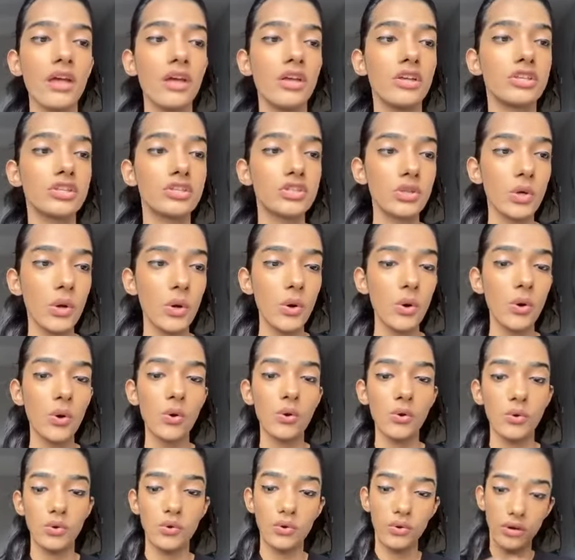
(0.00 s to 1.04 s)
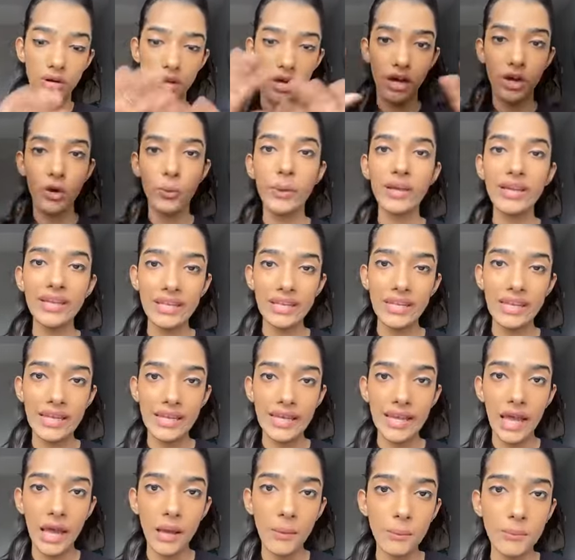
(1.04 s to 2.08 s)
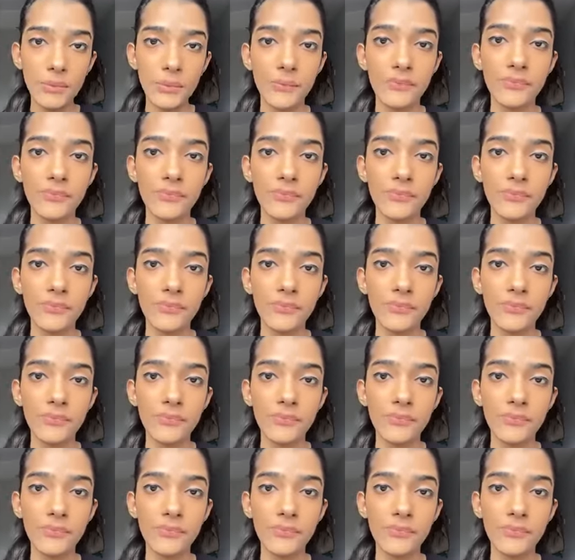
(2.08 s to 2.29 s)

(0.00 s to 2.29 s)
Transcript: So a quick recap